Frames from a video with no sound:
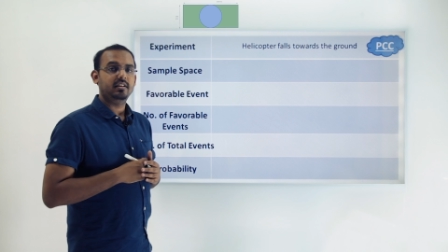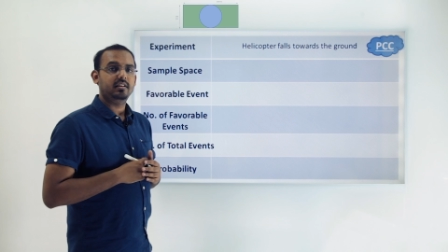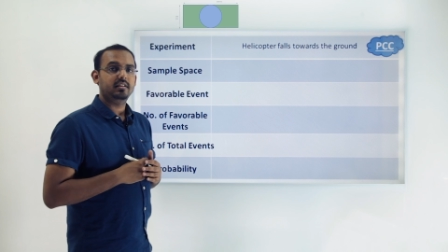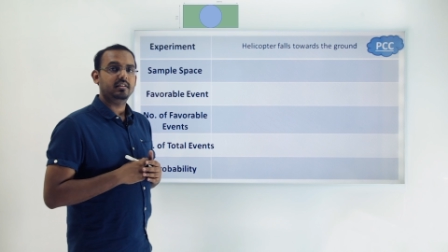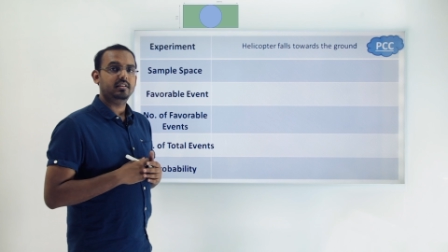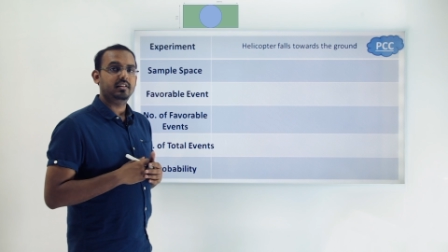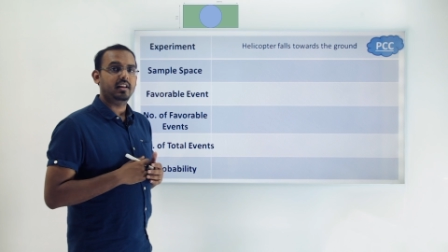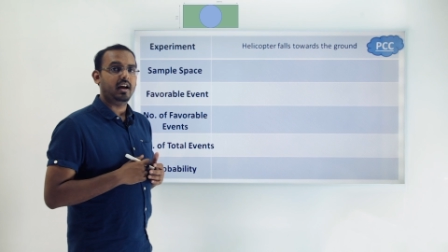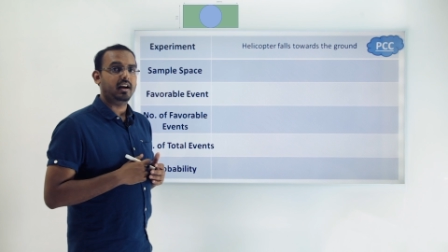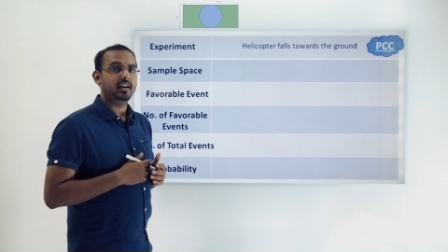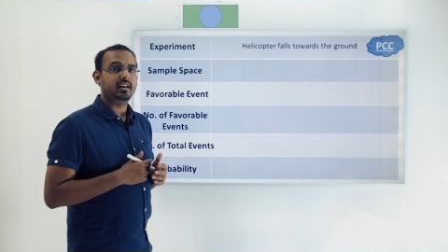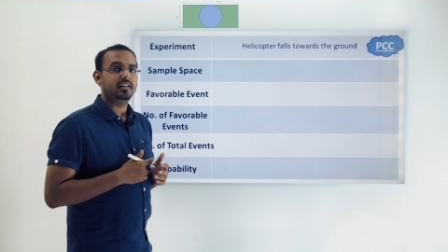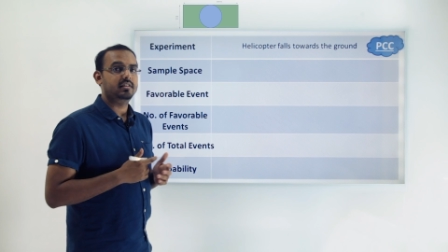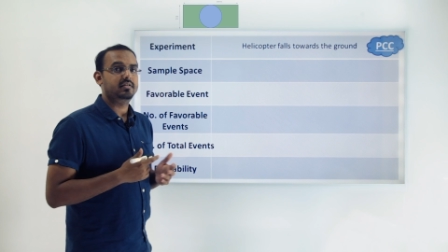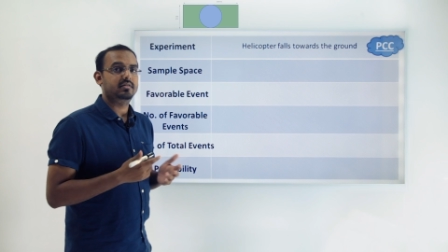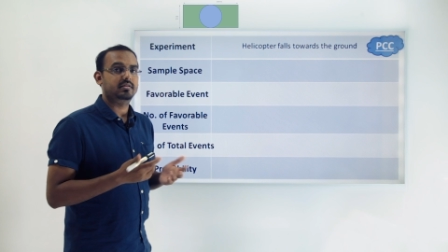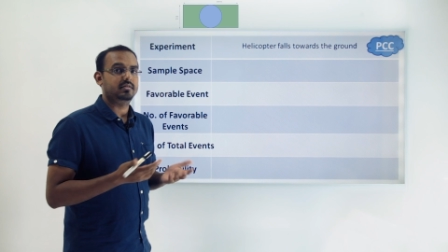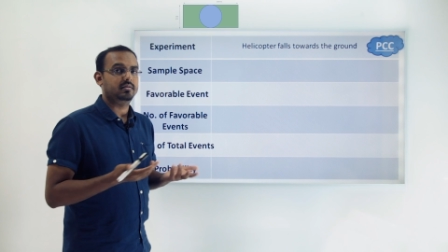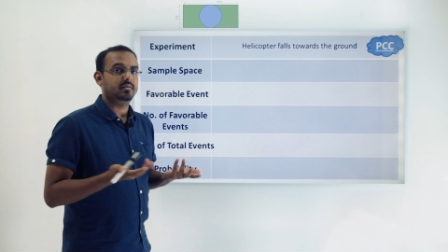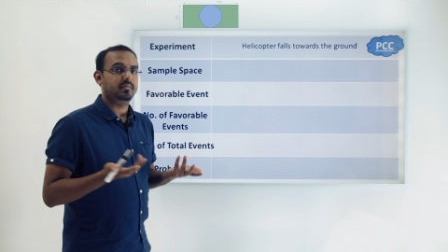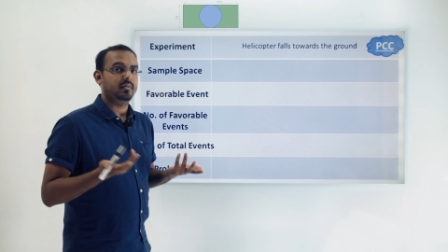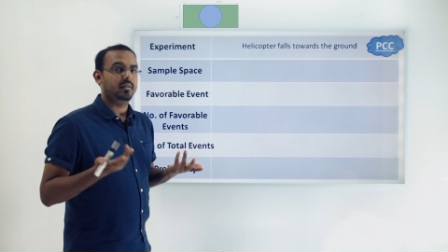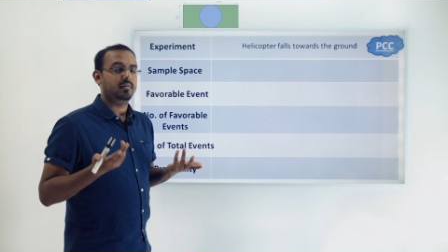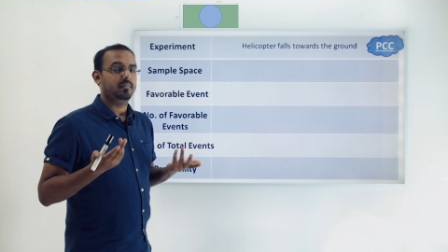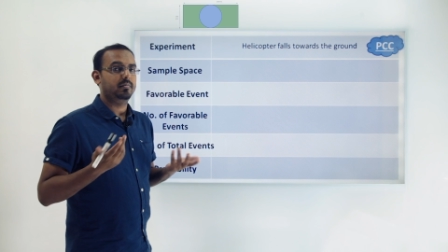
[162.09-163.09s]
That is
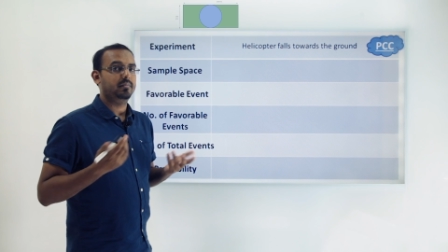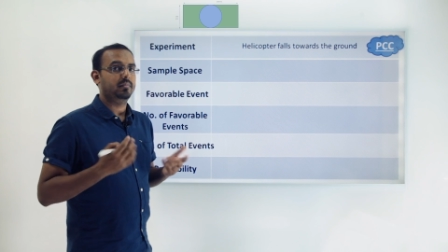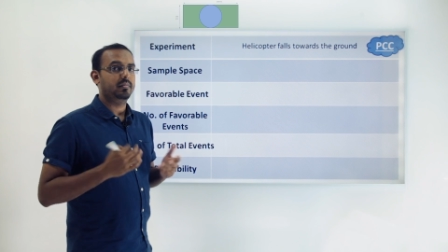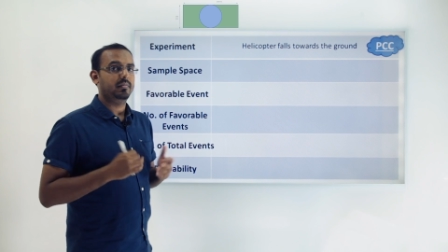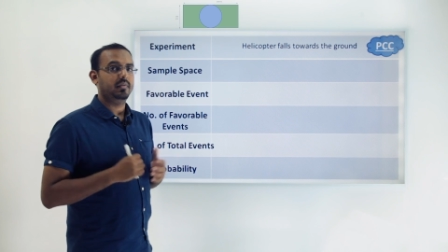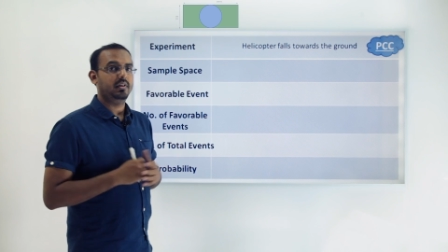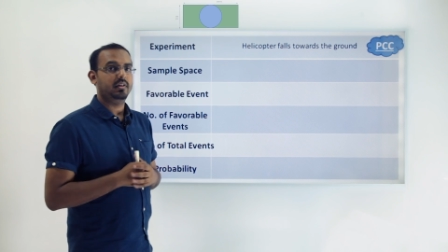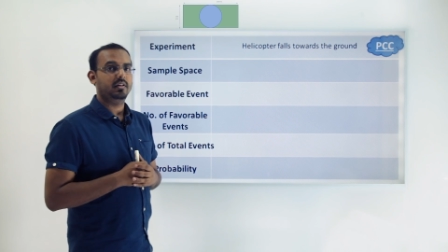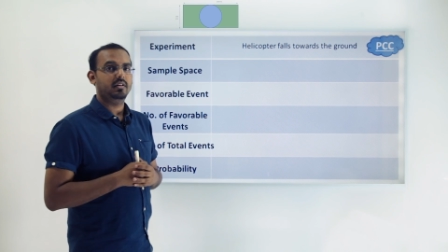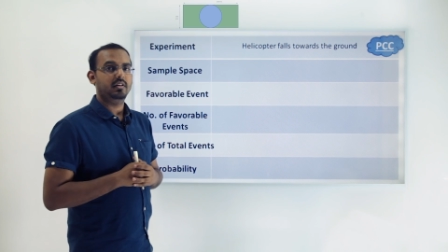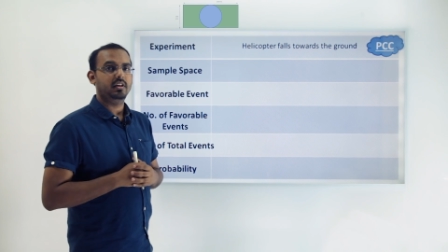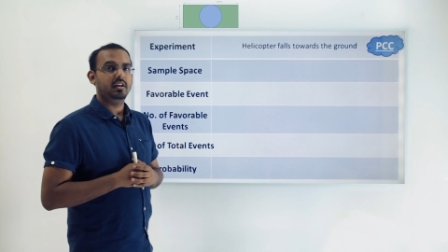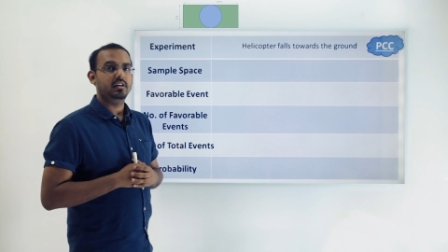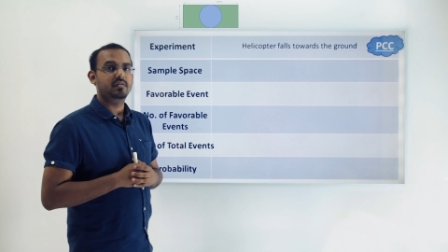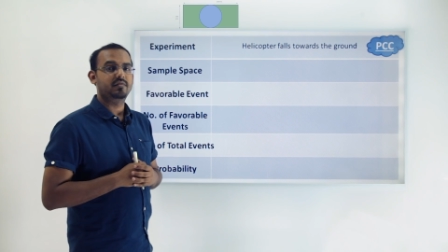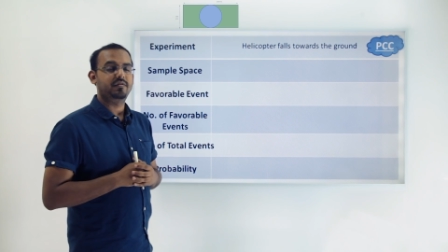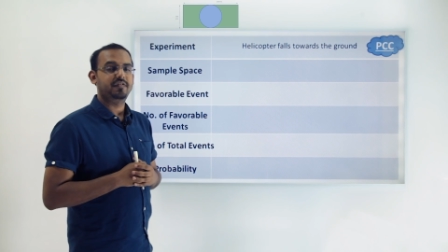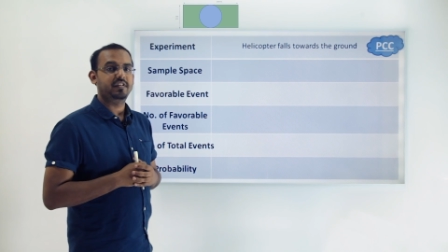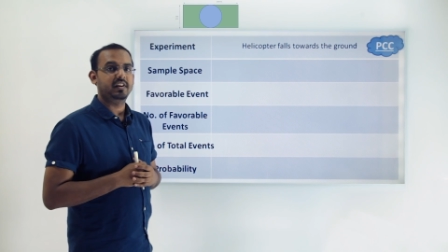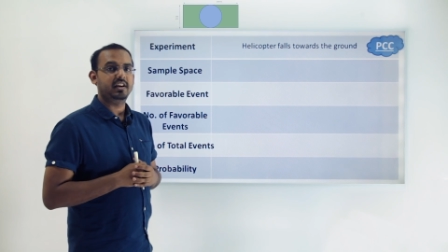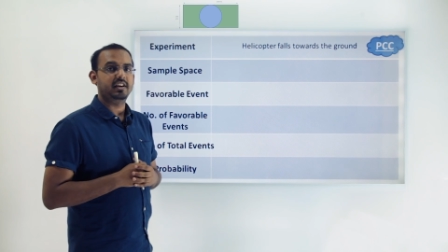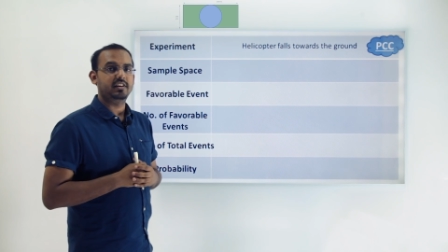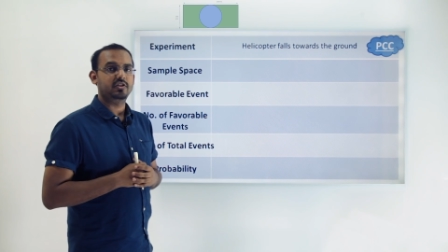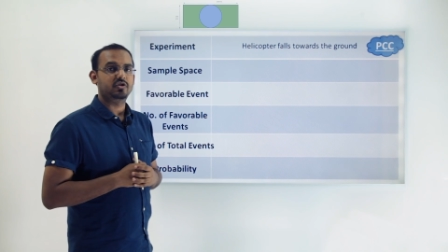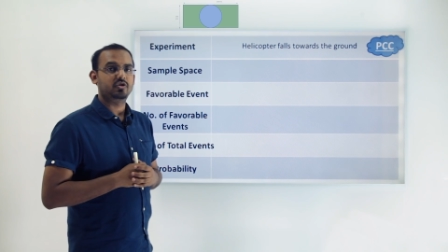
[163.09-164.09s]
infinite,